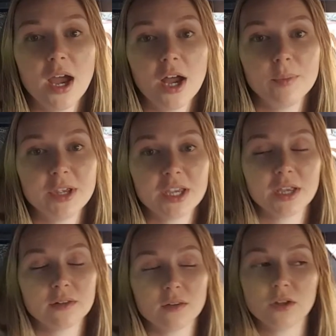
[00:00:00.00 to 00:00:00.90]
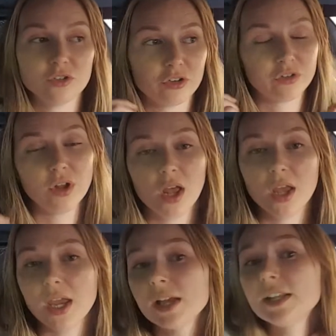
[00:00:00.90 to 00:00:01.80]

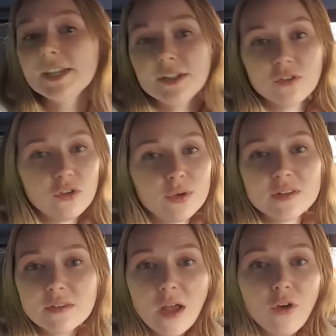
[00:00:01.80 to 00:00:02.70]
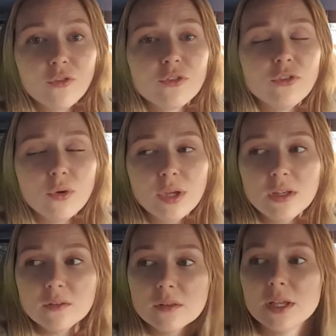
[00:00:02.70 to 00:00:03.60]
It clings to itself so
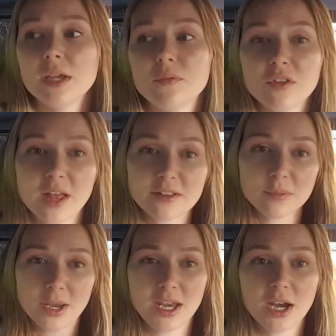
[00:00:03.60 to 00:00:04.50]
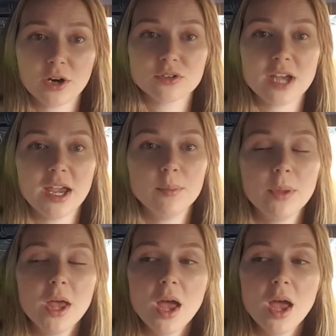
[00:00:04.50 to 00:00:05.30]
easily. So that's my hair type.